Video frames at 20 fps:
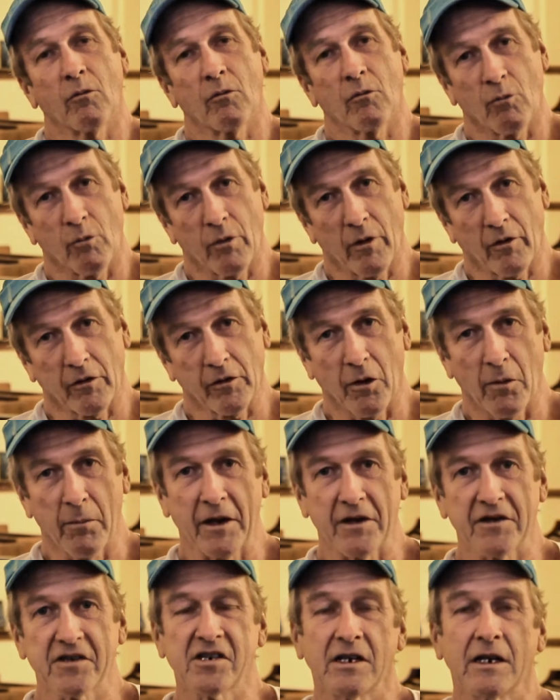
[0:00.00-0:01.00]
with a little
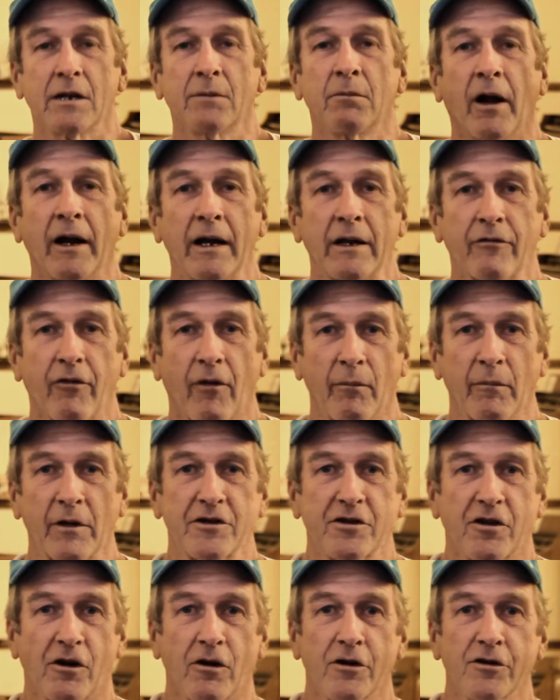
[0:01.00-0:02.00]
bit of seed money from the
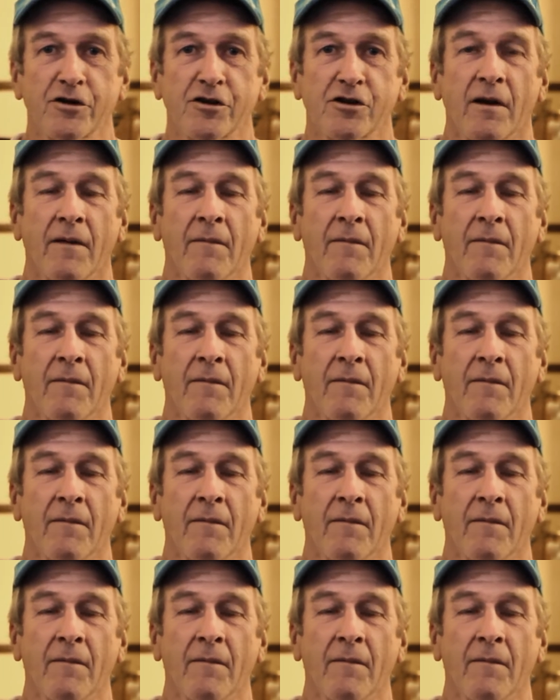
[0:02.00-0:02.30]
church,